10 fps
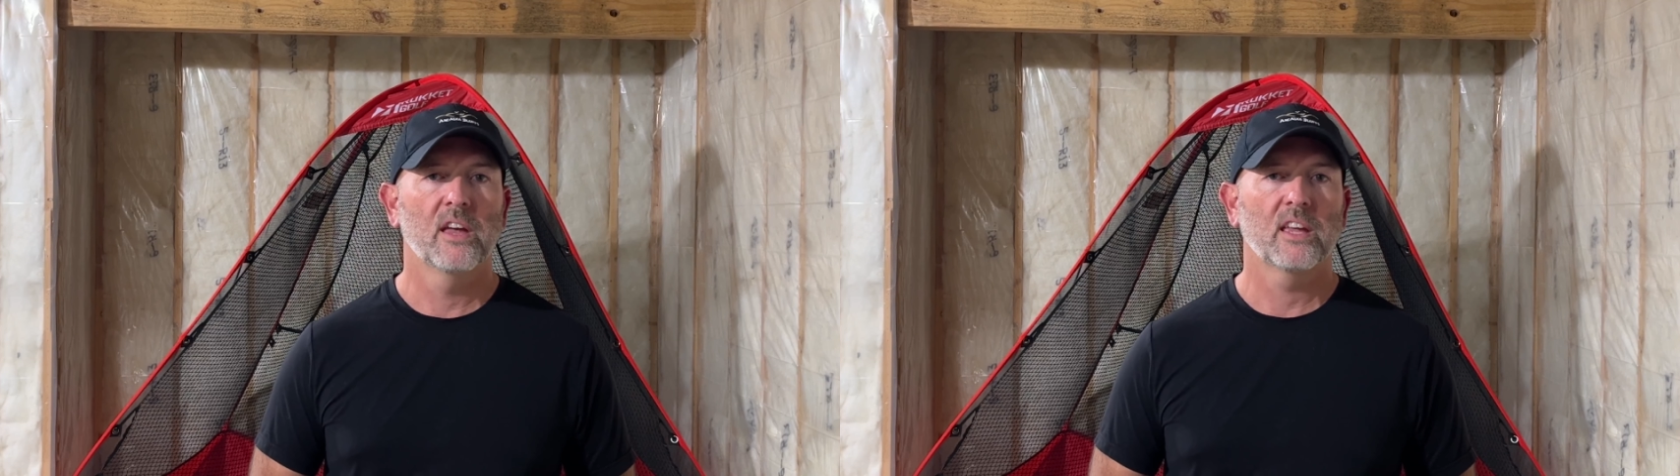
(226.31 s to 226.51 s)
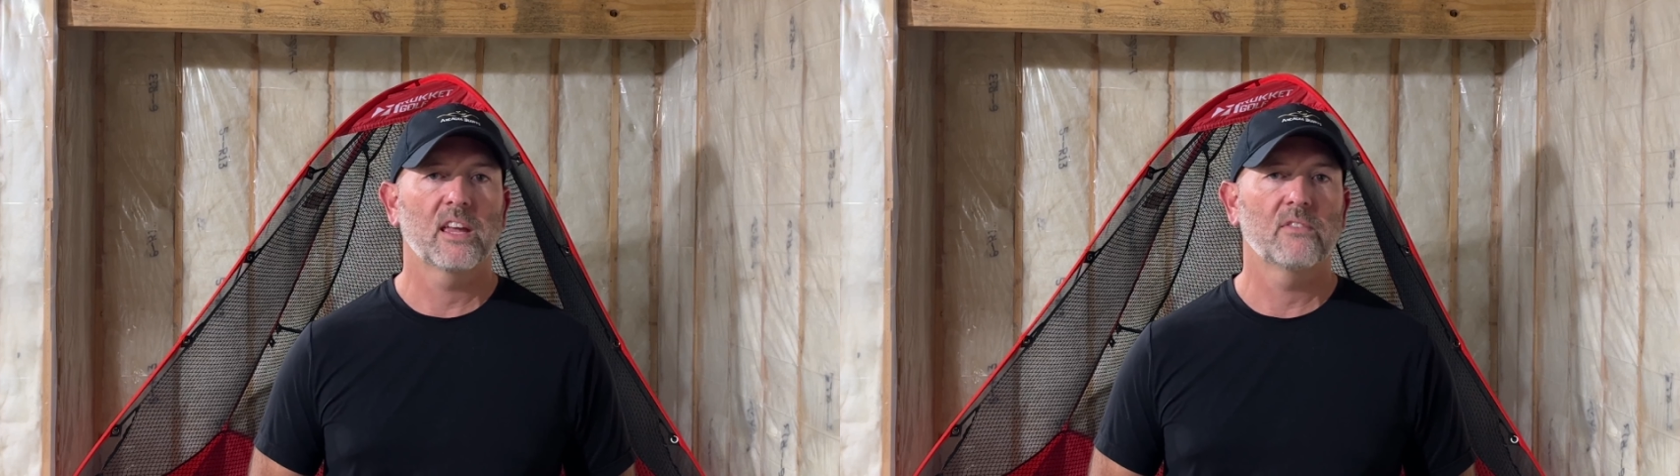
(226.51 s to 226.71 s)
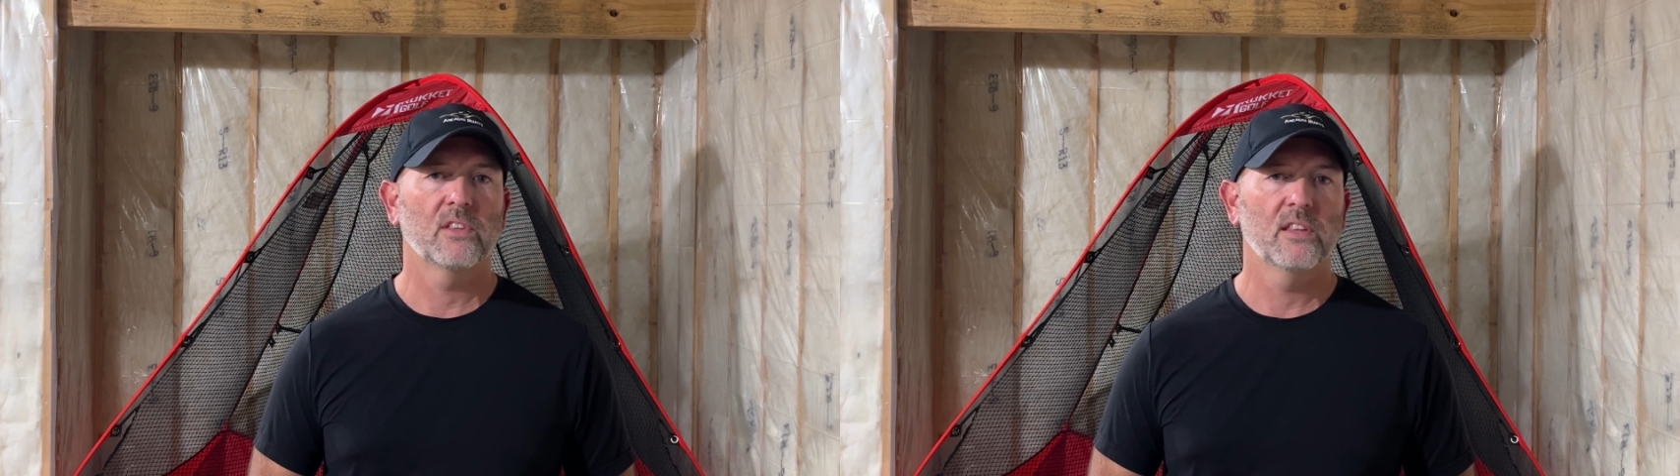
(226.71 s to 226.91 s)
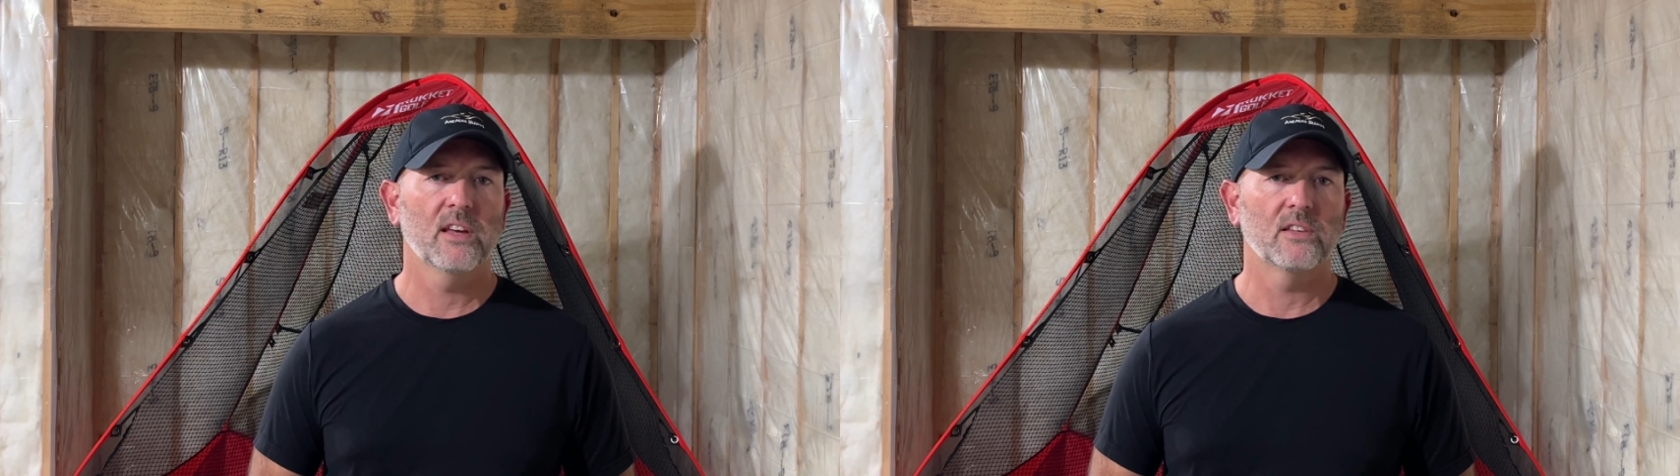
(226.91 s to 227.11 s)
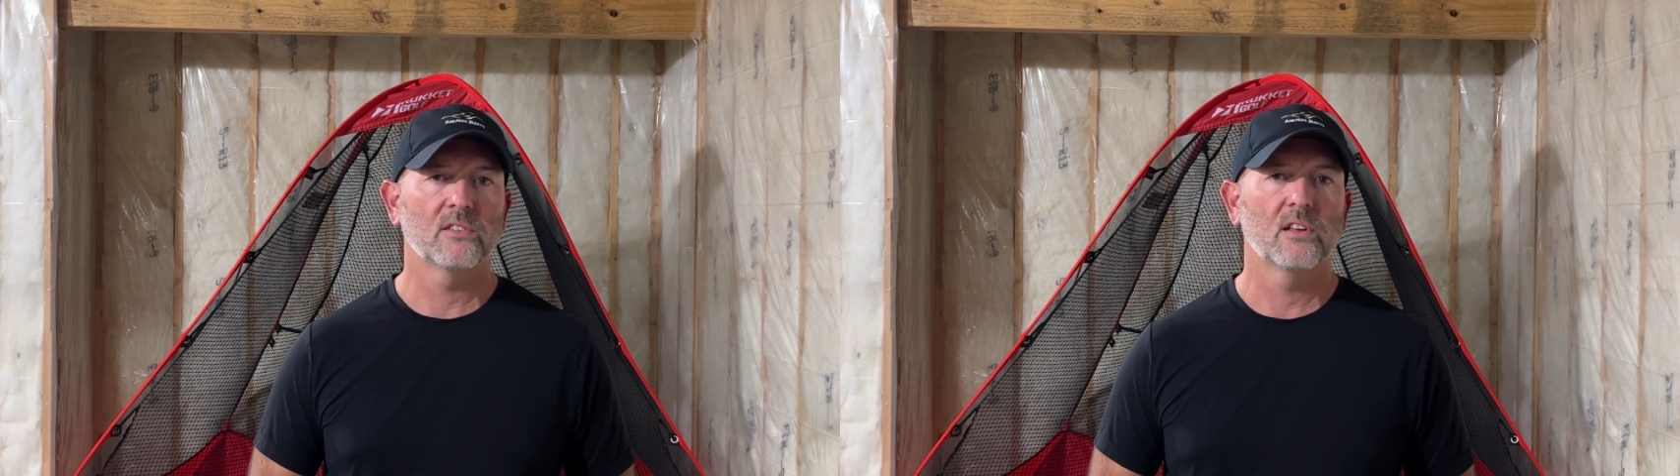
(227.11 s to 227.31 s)
Given
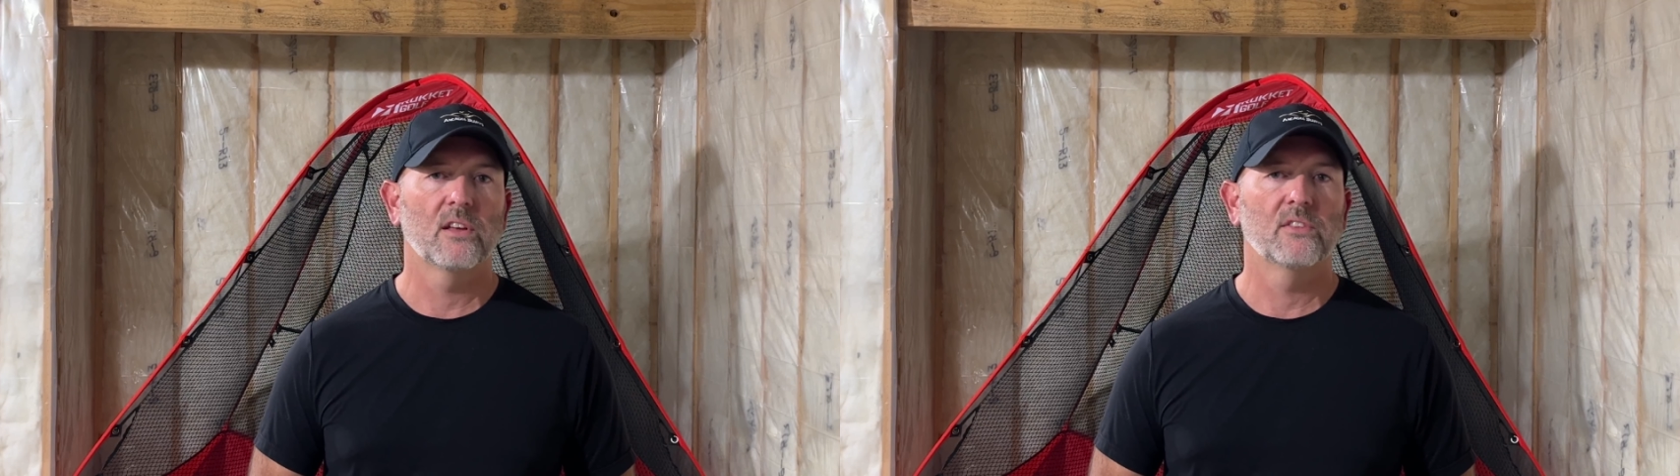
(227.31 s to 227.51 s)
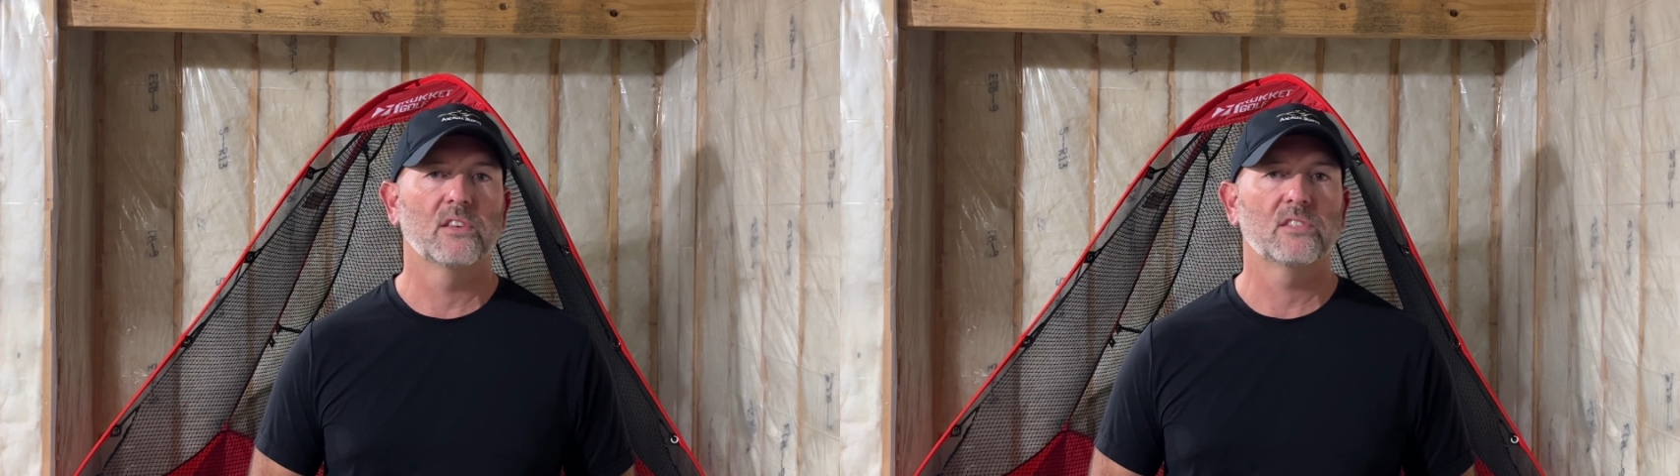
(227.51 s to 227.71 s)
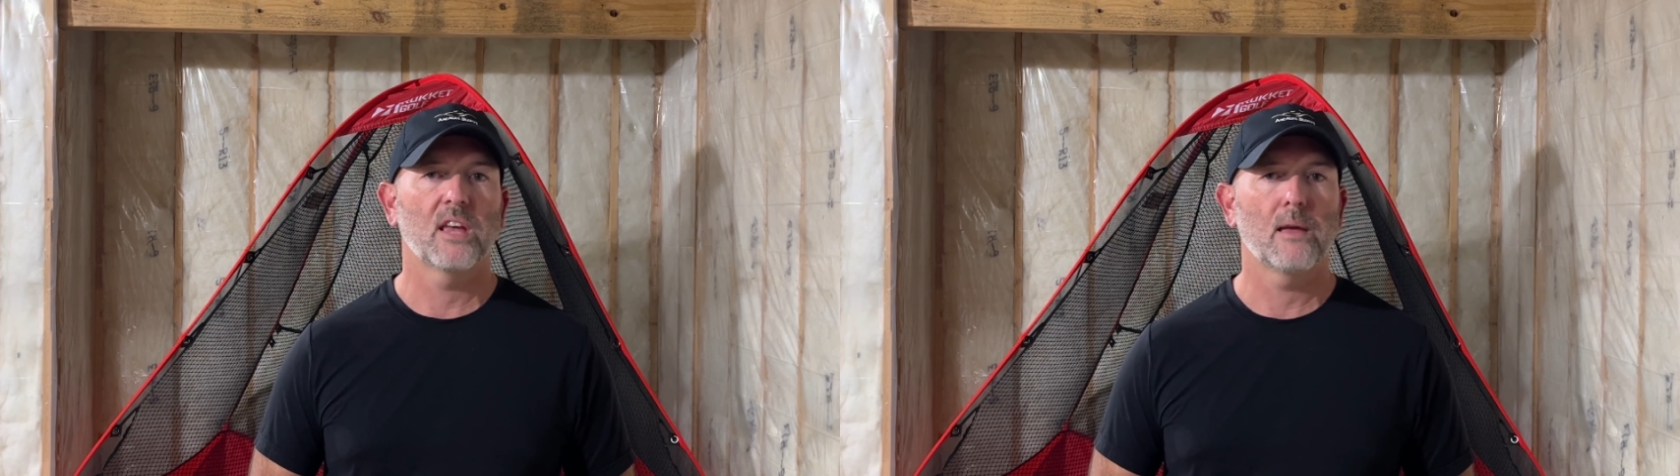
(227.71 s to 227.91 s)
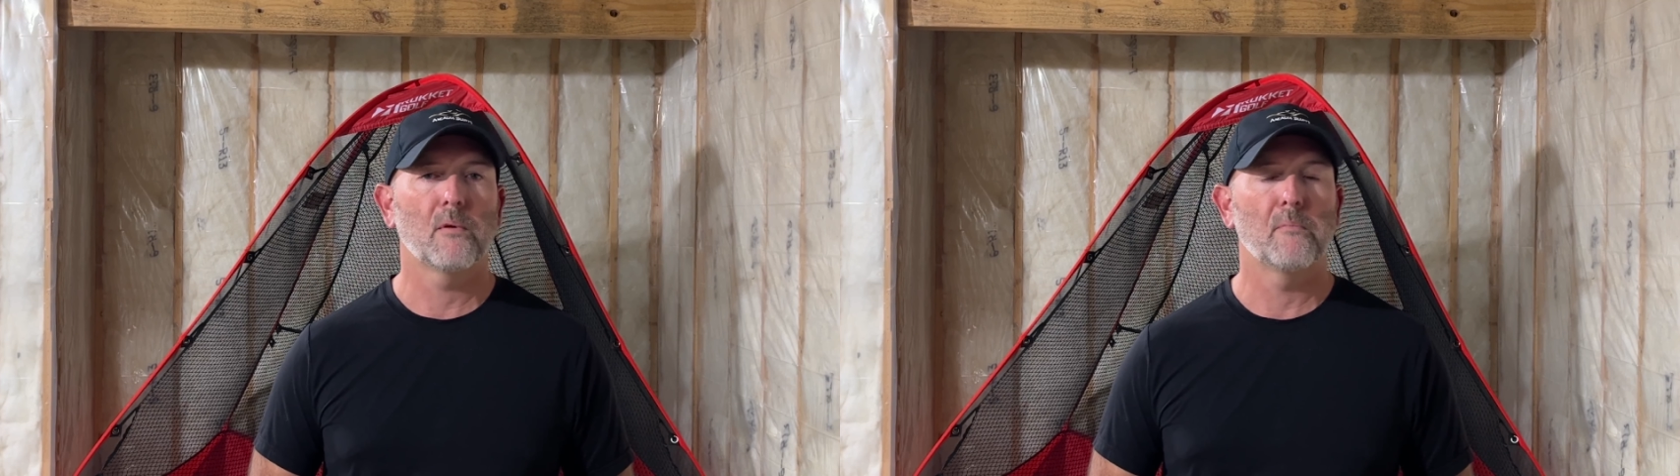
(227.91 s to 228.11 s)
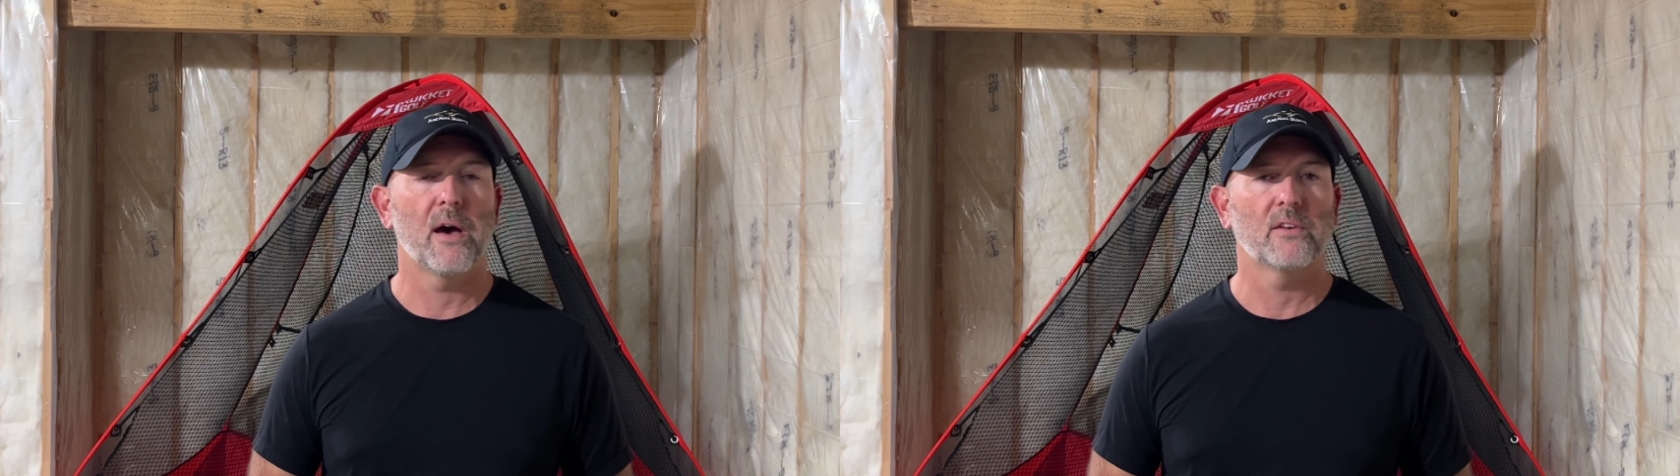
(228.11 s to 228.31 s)
this, the same
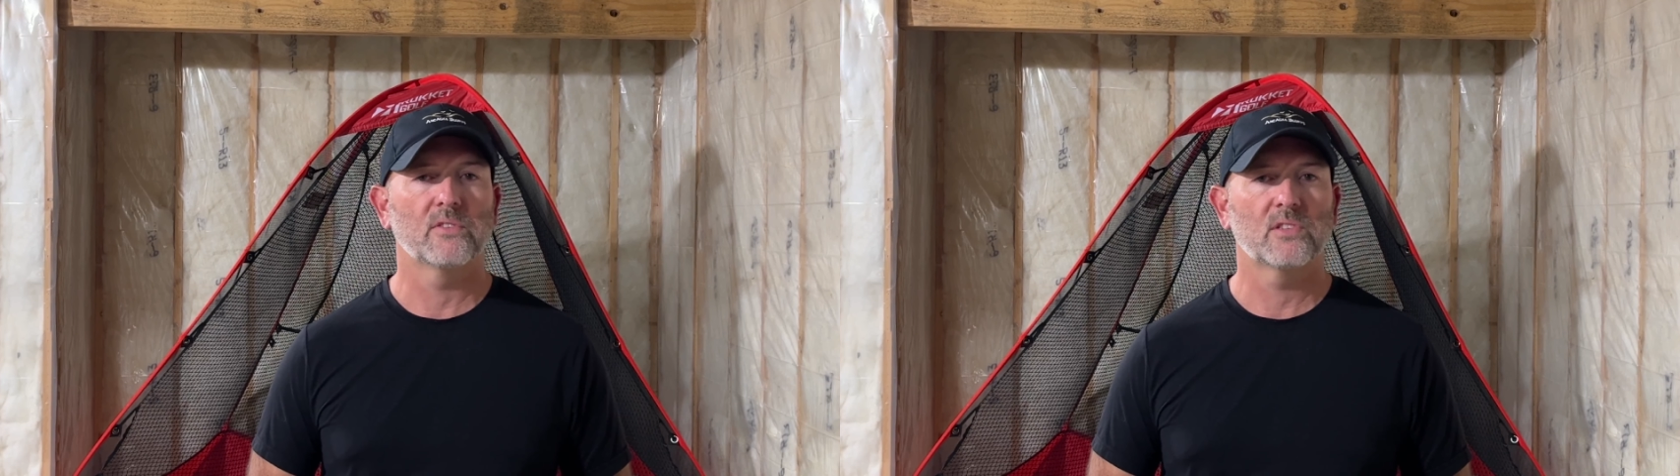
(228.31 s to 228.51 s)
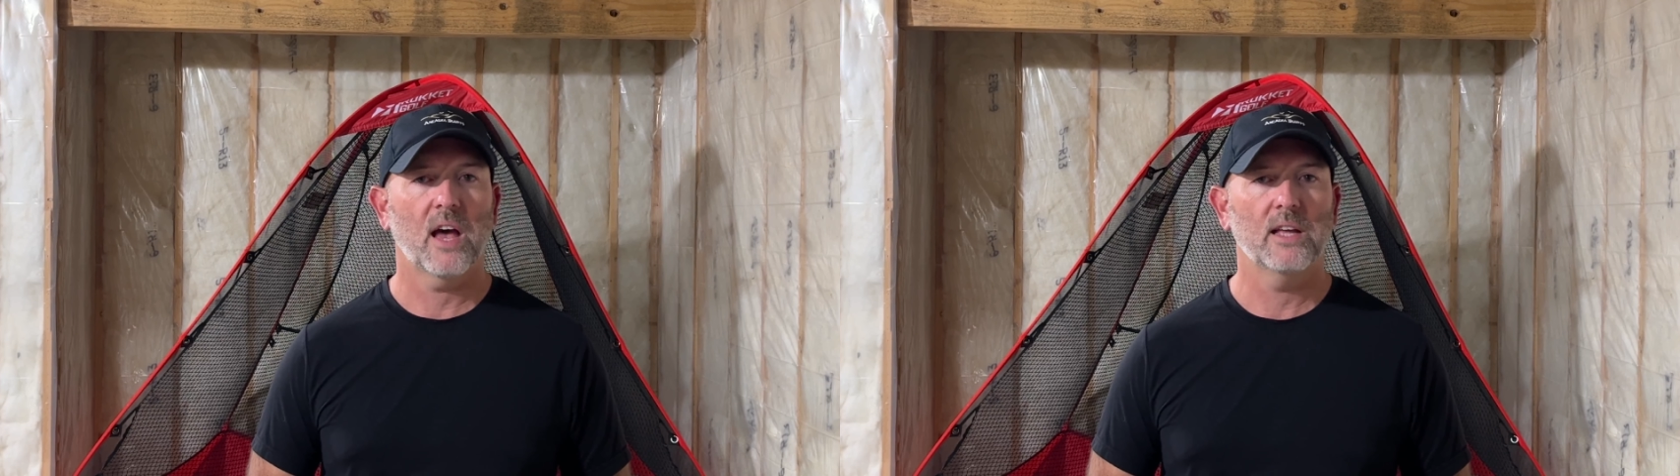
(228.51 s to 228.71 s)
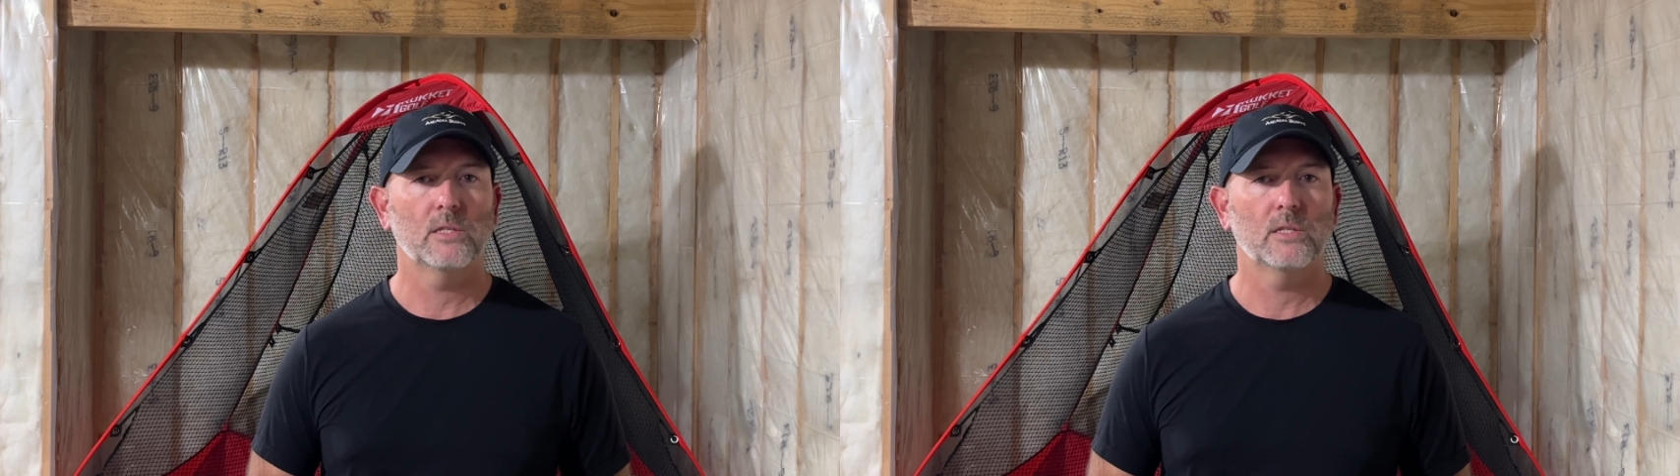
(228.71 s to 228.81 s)
amount of side